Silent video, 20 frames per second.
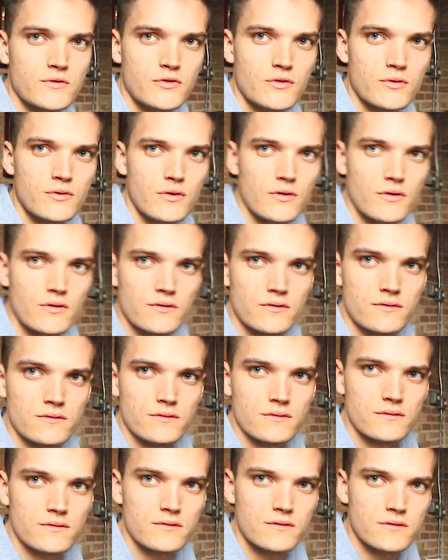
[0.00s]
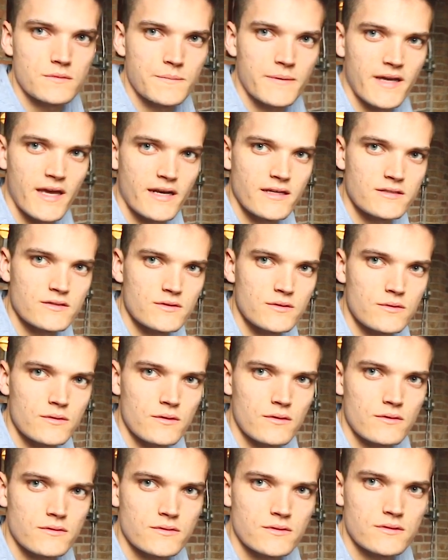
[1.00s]
zoodle, spaghetti
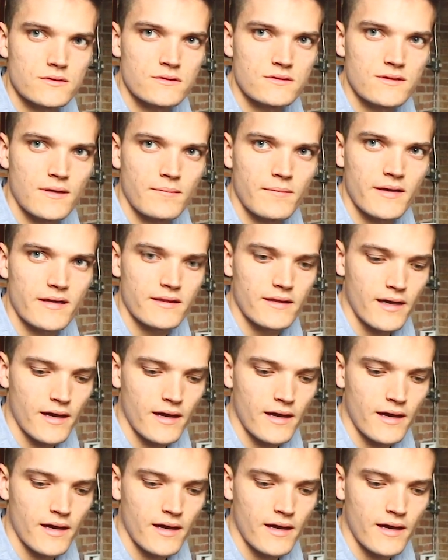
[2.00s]
zoodles, something like